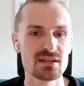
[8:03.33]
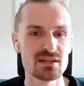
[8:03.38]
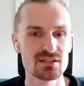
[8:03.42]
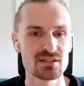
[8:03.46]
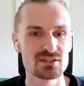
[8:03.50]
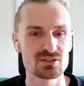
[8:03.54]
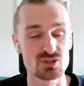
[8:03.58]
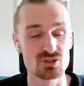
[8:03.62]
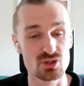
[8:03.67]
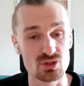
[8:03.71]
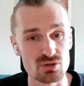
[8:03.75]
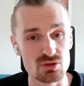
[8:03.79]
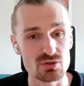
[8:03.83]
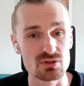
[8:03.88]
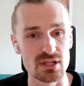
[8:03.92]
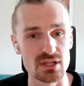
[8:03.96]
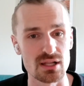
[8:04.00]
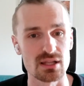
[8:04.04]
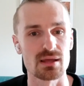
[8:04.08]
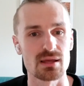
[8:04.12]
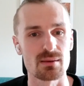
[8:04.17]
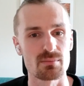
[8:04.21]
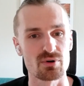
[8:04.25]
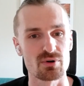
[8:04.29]
too
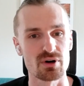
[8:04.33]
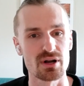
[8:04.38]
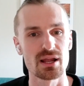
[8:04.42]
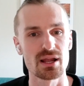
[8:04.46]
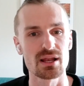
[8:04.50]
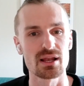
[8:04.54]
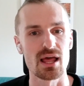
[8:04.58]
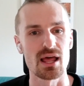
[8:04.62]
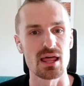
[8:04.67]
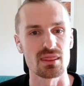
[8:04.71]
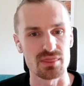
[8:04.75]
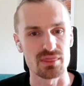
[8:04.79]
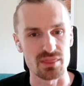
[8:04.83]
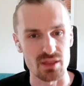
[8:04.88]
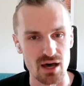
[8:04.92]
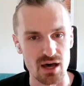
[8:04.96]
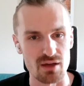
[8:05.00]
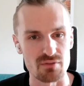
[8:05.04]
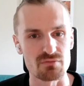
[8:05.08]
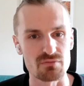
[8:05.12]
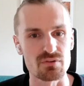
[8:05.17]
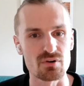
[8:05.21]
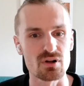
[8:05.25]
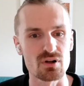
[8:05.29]
deliberate and
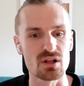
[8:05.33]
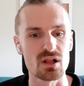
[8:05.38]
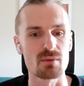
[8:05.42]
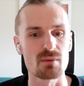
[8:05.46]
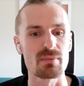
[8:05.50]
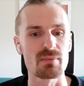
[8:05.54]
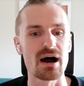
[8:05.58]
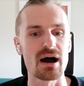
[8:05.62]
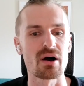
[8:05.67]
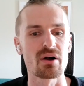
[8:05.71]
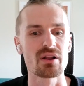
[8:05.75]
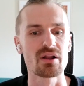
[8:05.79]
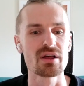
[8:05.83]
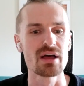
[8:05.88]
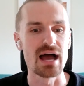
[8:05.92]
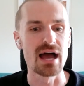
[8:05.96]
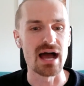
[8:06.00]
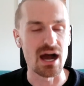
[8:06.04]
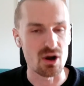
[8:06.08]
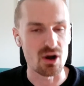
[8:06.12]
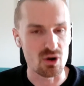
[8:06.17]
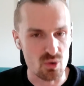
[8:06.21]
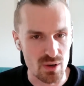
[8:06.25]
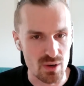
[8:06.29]
thoughtful about how
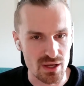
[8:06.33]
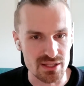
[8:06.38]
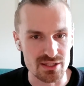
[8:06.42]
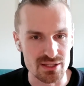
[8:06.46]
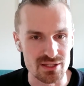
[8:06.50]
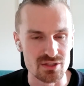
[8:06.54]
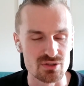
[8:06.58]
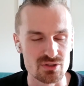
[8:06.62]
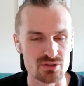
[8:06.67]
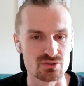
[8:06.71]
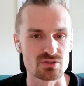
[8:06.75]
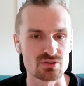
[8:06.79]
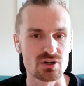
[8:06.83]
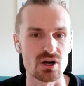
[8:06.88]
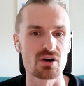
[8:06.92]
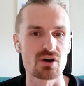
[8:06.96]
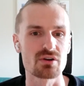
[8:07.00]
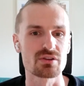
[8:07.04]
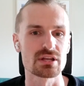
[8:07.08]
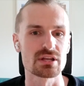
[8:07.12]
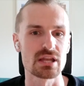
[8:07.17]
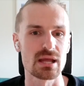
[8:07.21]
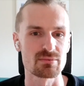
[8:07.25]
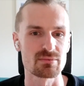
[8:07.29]
quickly you grow the
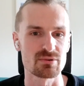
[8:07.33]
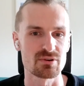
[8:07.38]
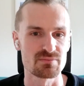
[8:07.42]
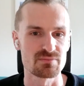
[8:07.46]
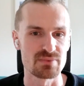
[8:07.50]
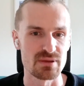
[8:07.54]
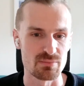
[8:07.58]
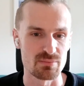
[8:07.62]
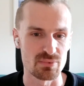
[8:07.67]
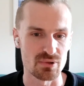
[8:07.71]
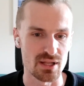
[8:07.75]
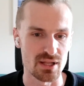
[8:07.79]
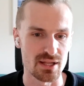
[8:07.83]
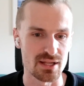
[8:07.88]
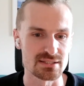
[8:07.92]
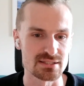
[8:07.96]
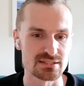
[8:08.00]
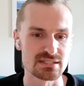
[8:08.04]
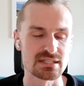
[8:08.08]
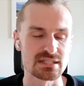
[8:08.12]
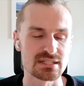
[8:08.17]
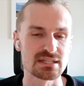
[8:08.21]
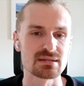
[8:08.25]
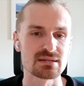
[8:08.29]
number of people on a
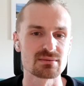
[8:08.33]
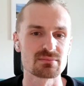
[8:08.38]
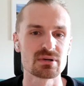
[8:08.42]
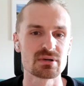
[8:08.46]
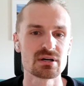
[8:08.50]
team,